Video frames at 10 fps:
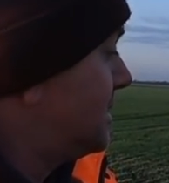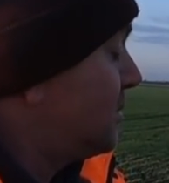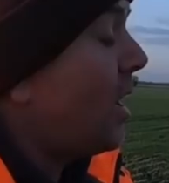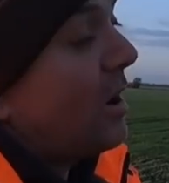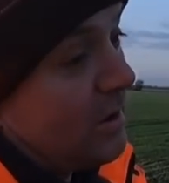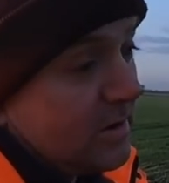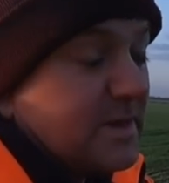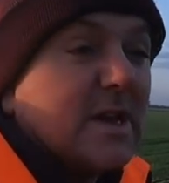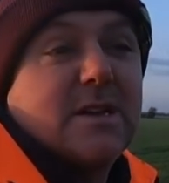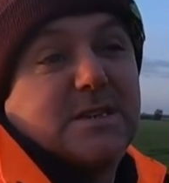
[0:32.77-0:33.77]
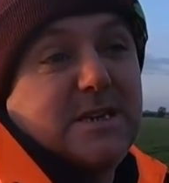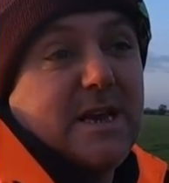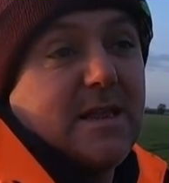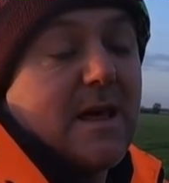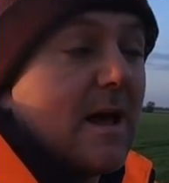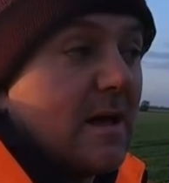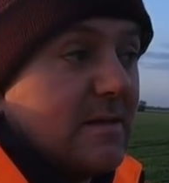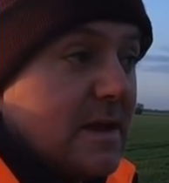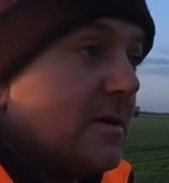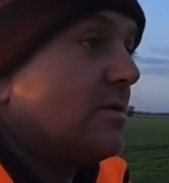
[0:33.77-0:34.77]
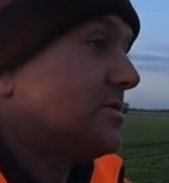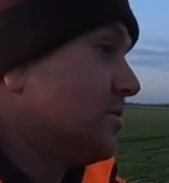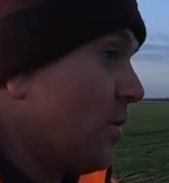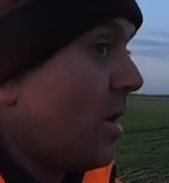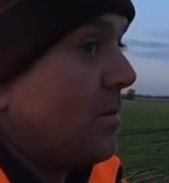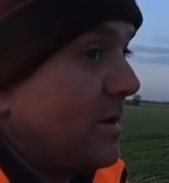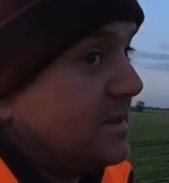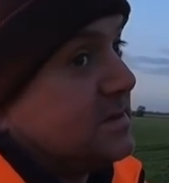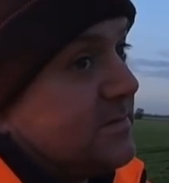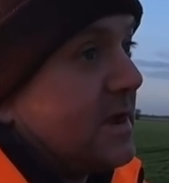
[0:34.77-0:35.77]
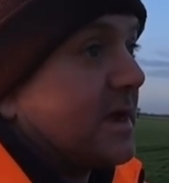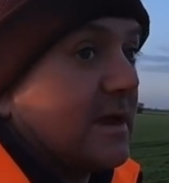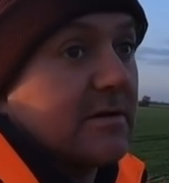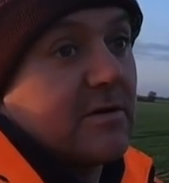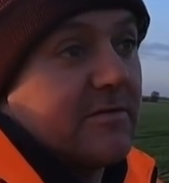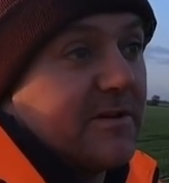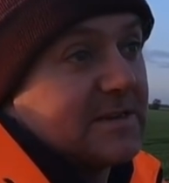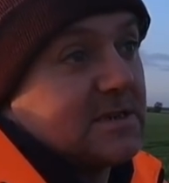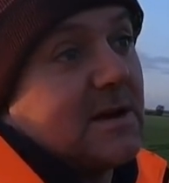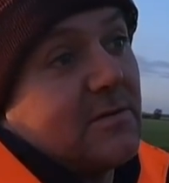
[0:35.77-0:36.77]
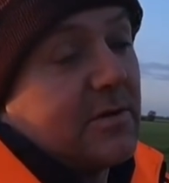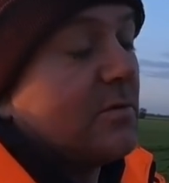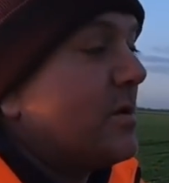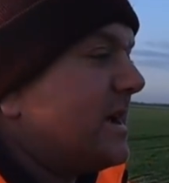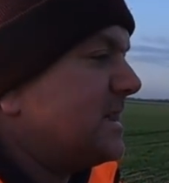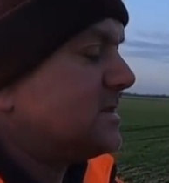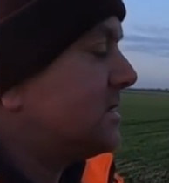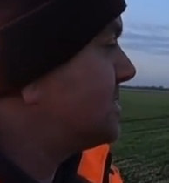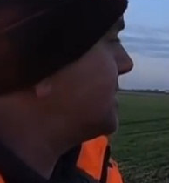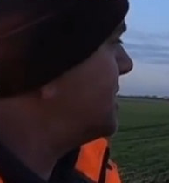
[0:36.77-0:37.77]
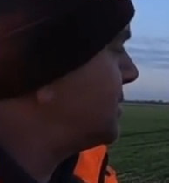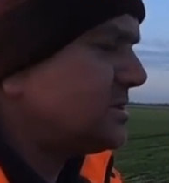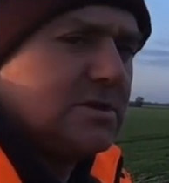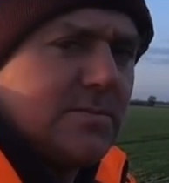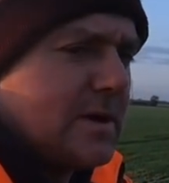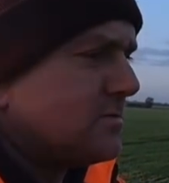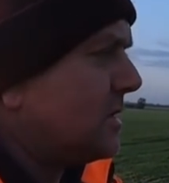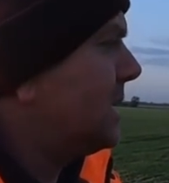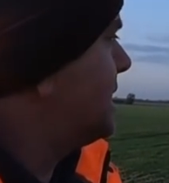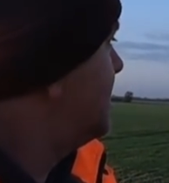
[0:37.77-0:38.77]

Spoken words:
or you could say that and then you want some warm weather to make it grow fast out their way. So I don't know which is best really,